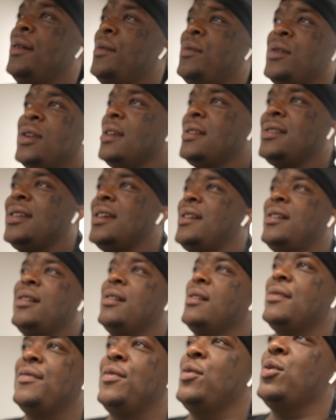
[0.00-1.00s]
What I say
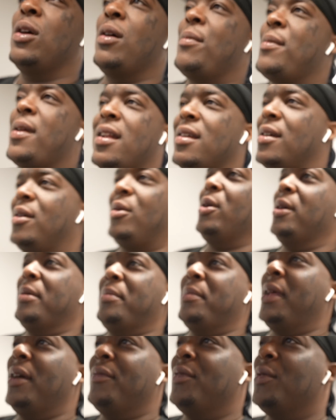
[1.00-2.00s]
cuz for? I'm not a crip,
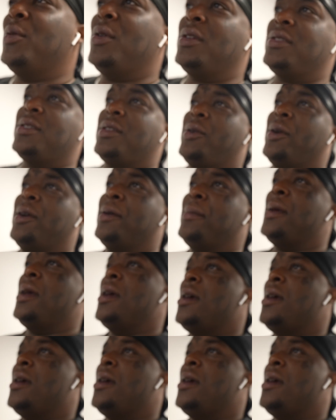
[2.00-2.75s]
never was a crip.